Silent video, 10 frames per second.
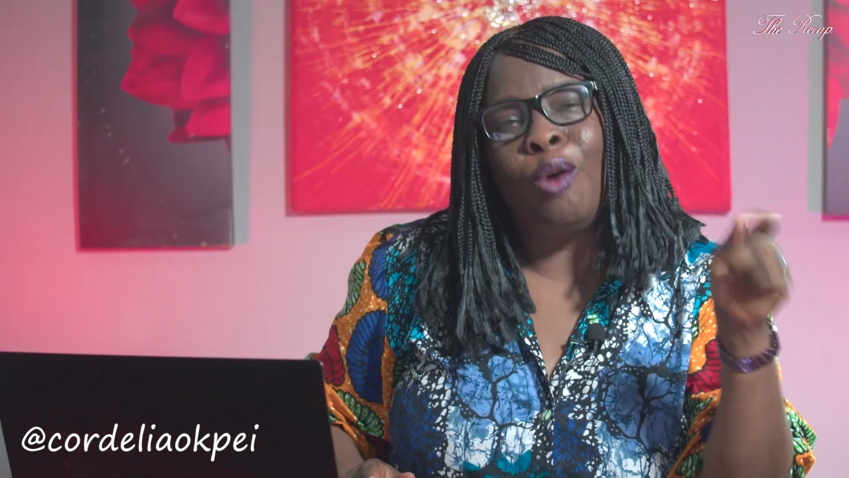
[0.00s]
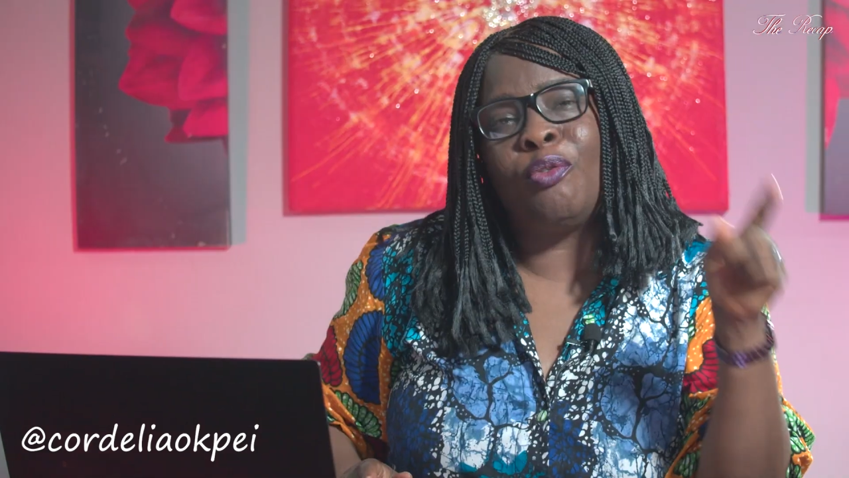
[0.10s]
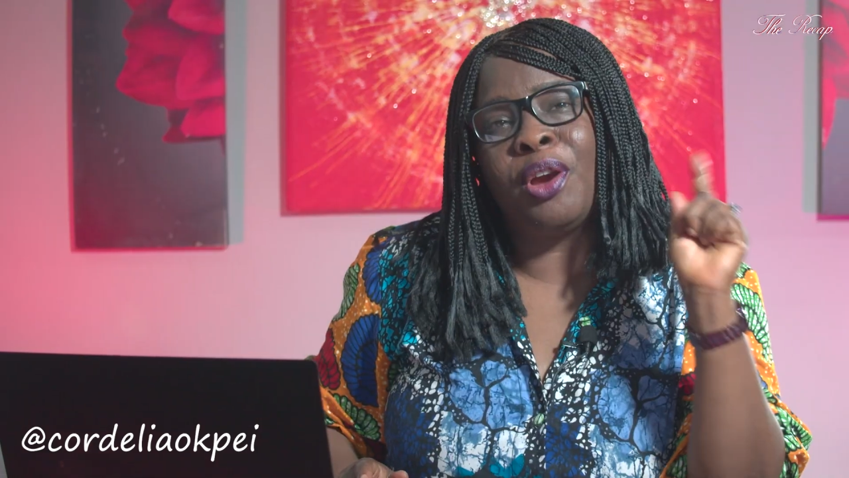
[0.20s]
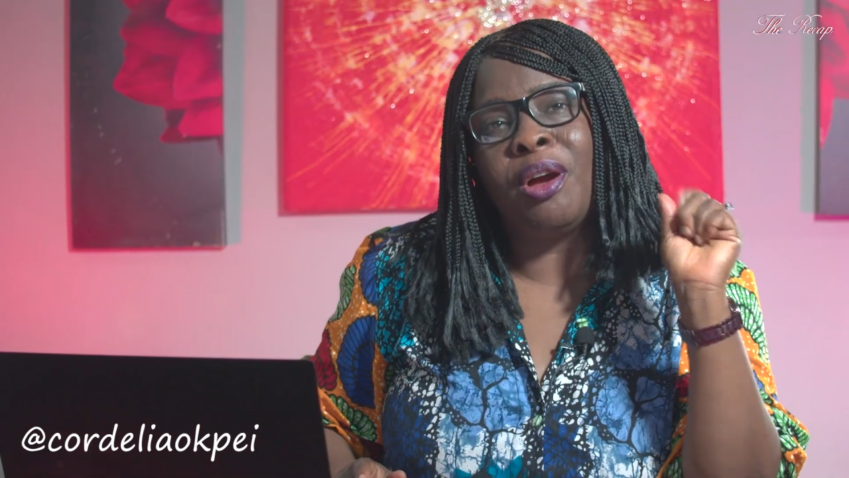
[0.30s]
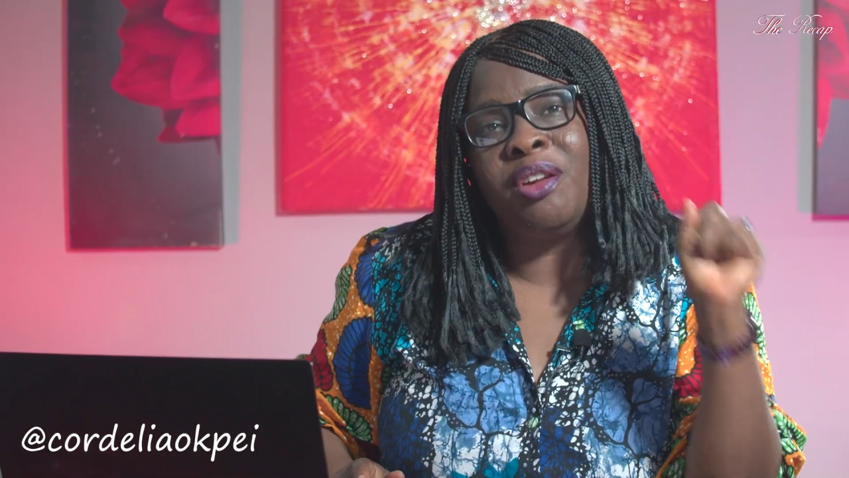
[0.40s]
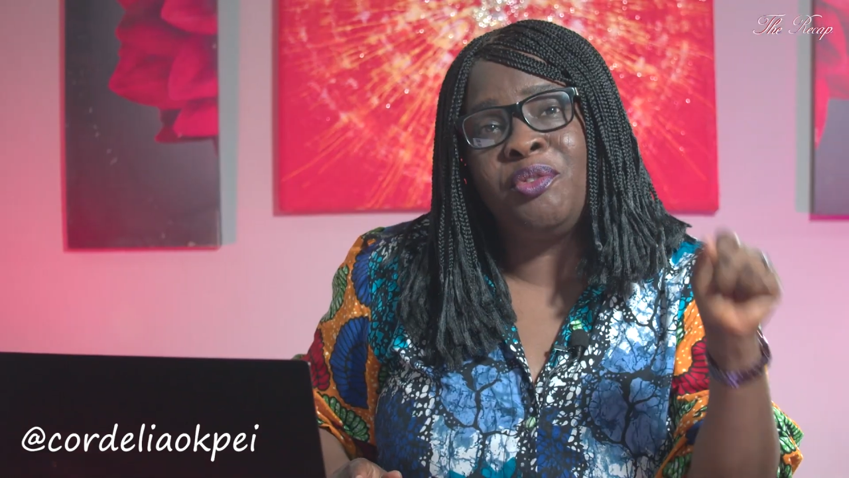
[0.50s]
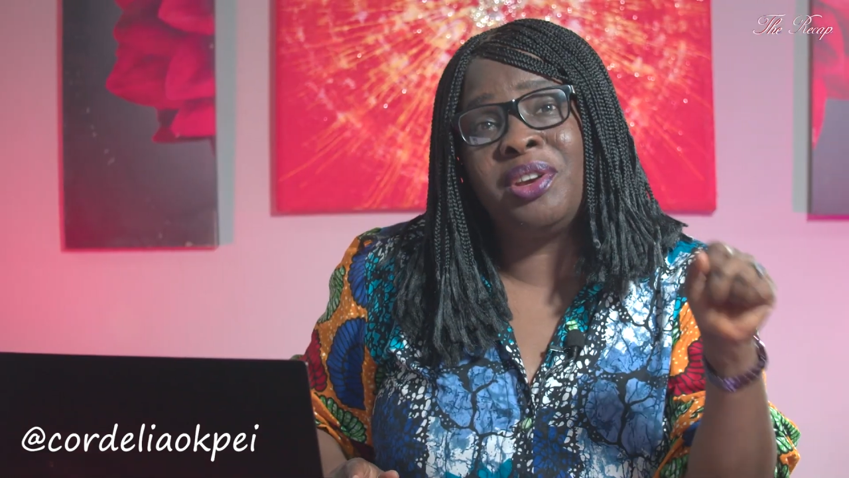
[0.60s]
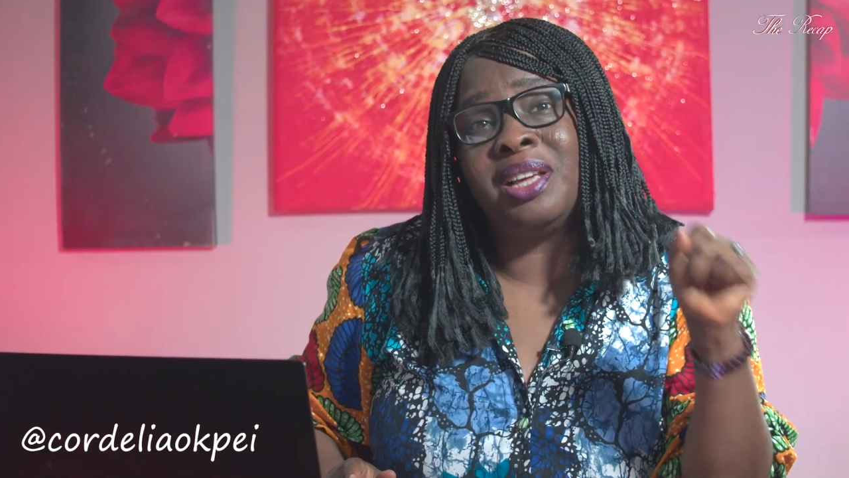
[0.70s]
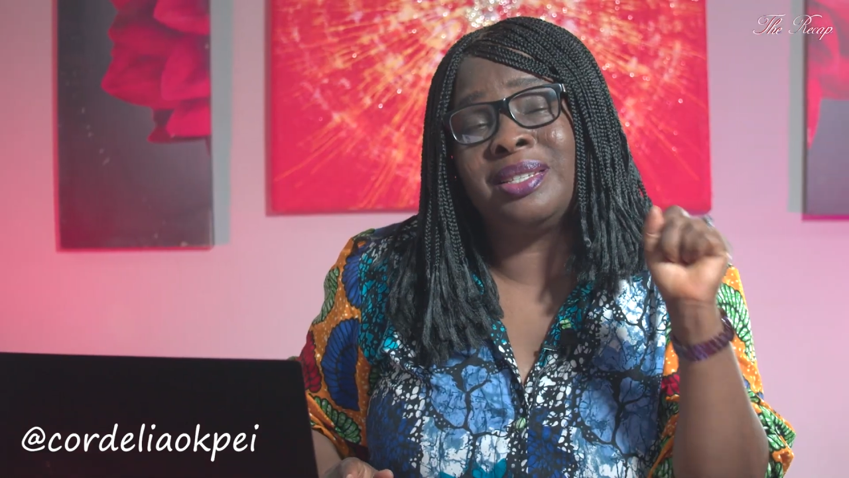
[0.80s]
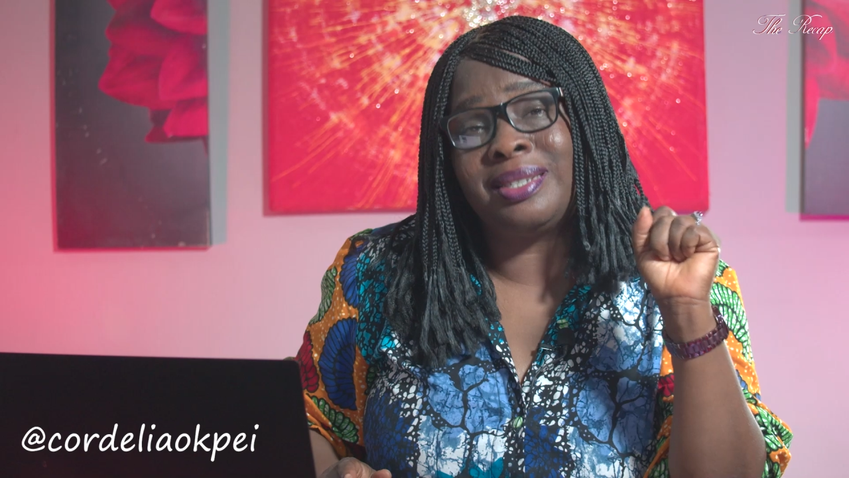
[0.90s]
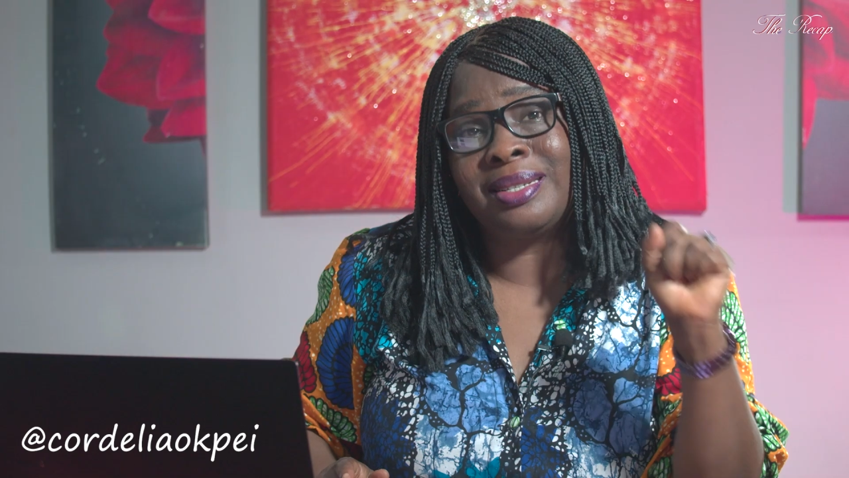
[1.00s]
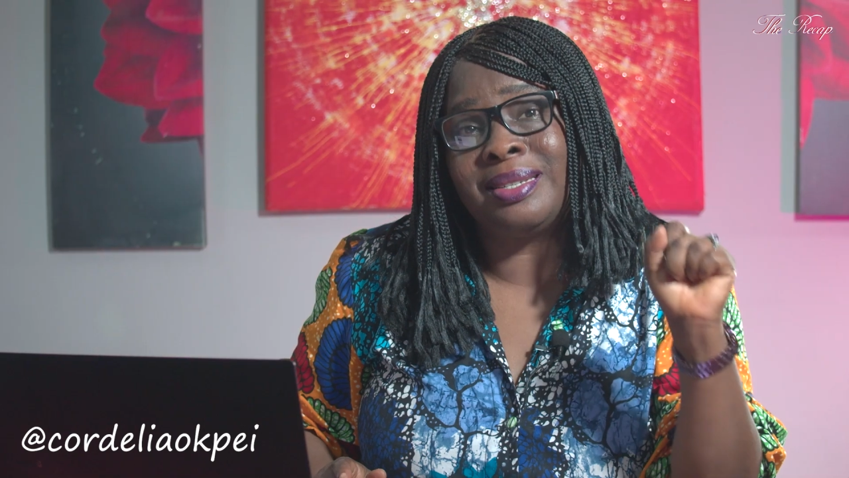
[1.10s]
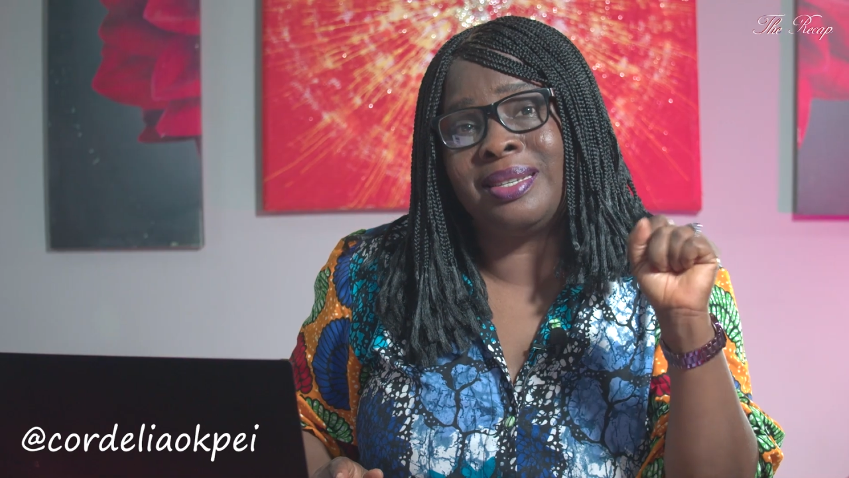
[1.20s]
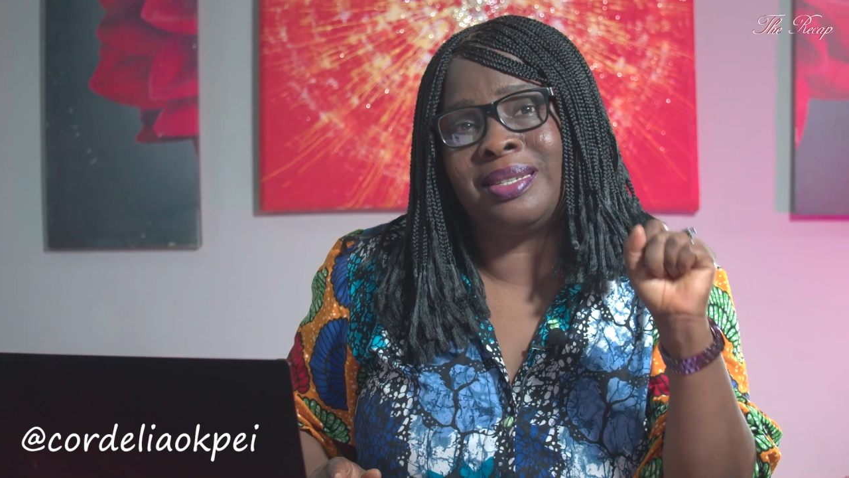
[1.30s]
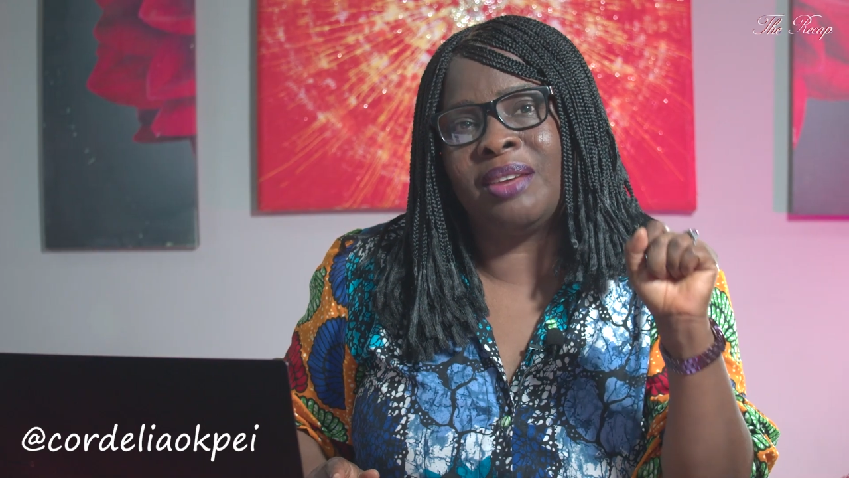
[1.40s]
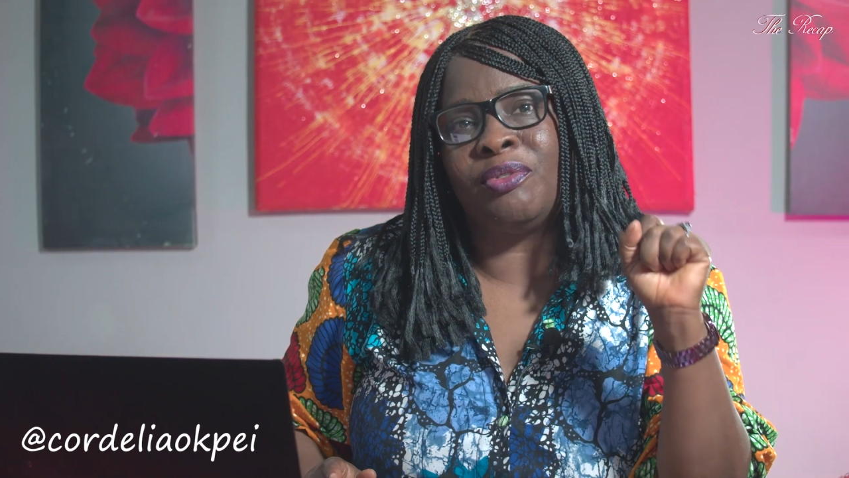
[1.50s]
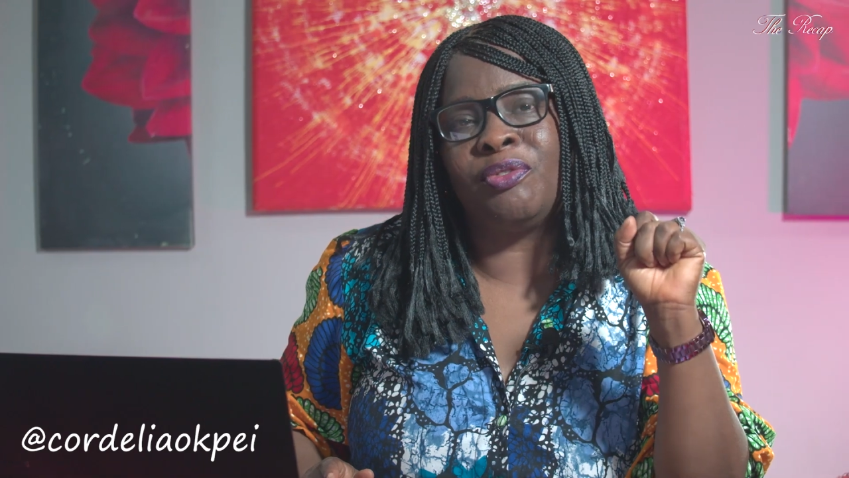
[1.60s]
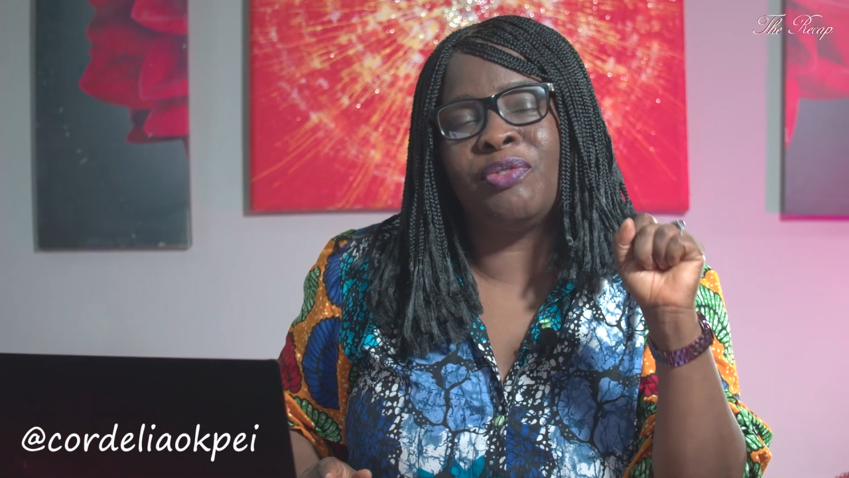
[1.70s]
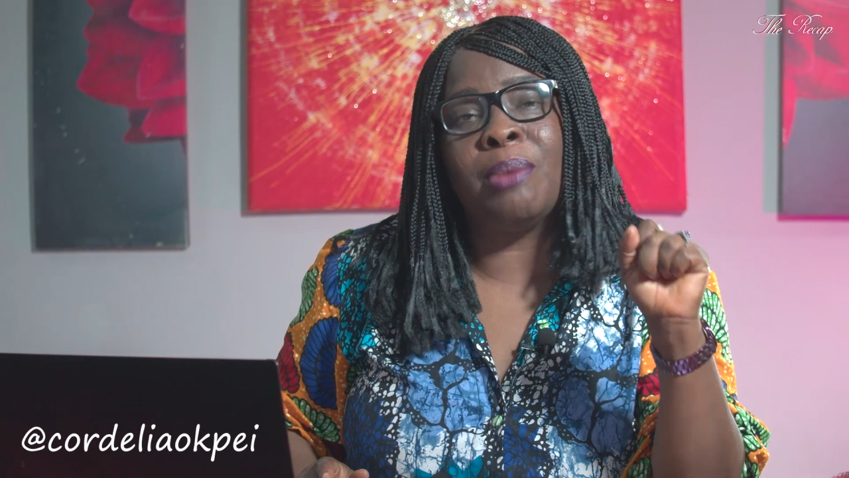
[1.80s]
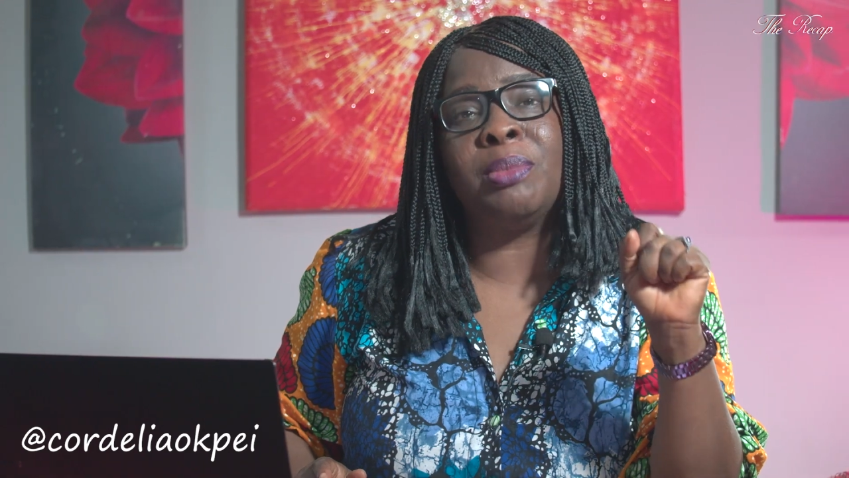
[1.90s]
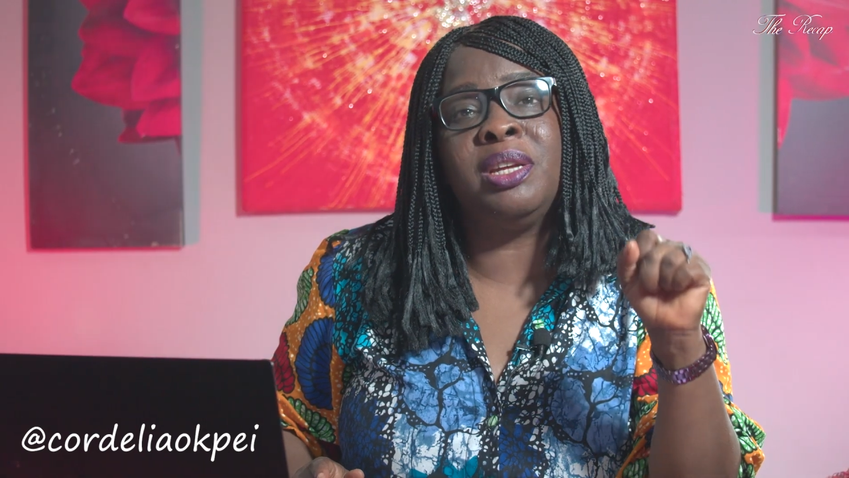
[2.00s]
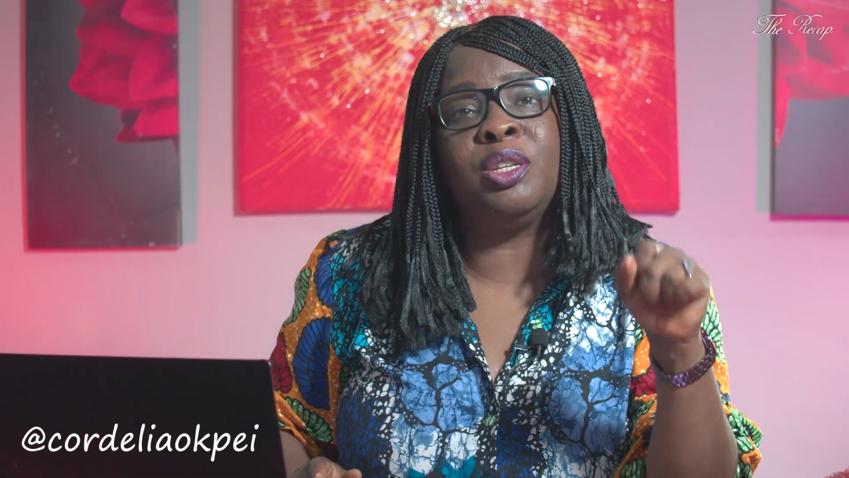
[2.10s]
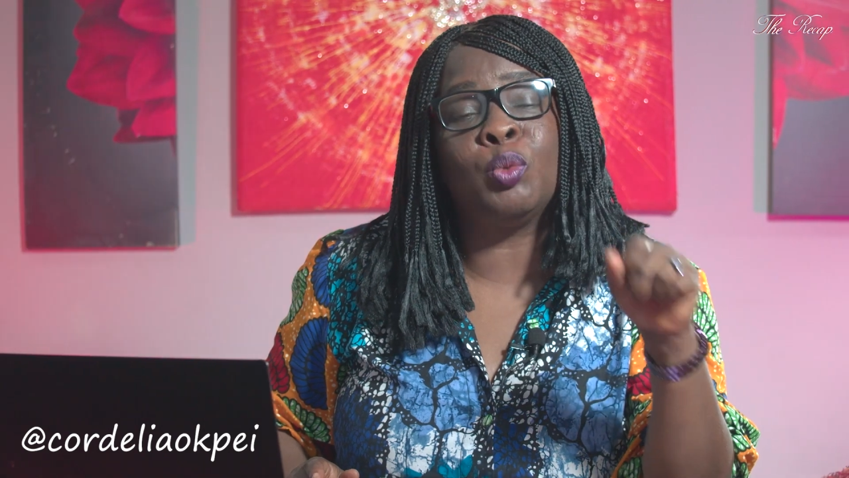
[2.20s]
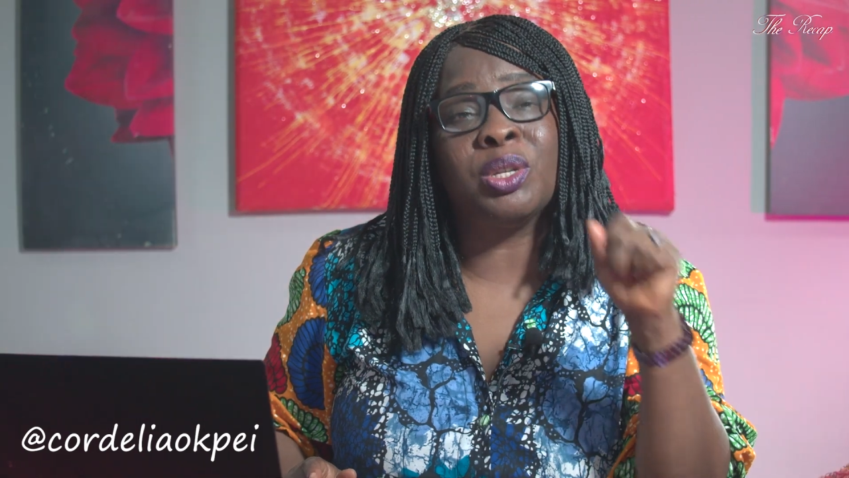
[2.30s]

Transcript: Over 167 families